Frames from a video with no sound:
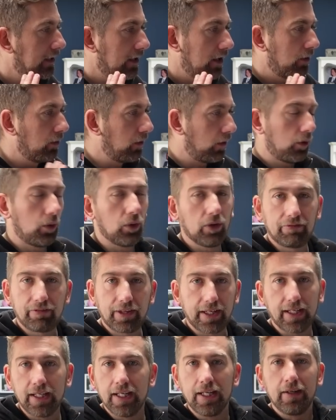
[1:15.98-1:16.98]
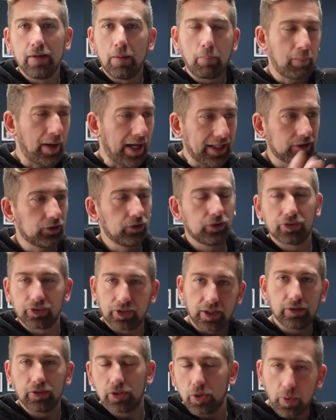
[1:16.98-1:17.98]
you know, all of the
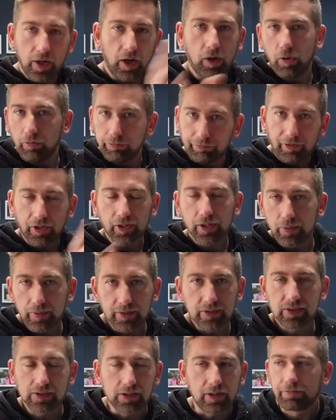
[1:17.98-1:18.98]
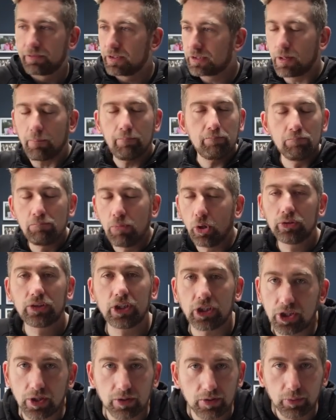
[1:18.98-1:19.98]
panels that do it all for you and stuff. There's a
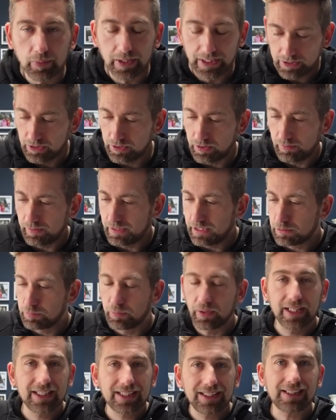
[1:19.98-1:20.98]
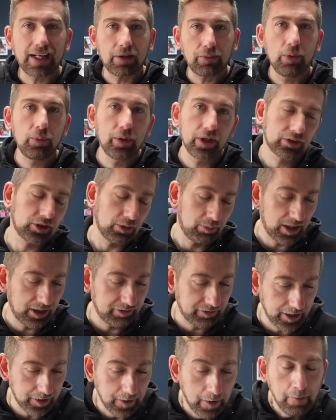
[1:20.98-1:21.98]
multitude of ways of doing this, but this is how it works on
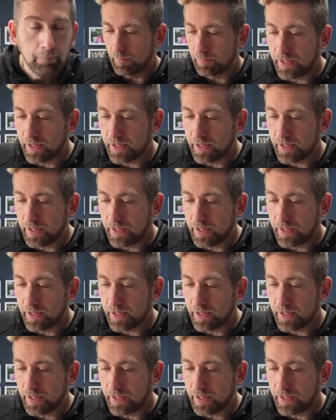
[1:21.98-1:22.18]
my van.